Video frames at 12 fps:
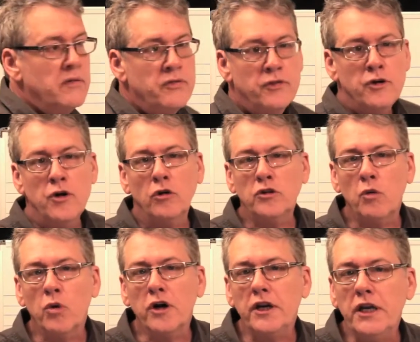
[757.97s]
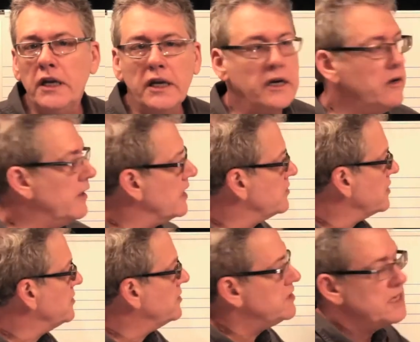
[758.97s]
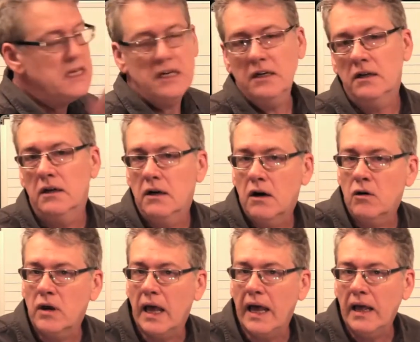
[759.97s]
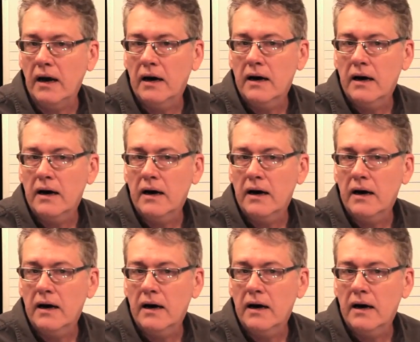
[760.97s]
The note that we're gonna hear is a C, okay?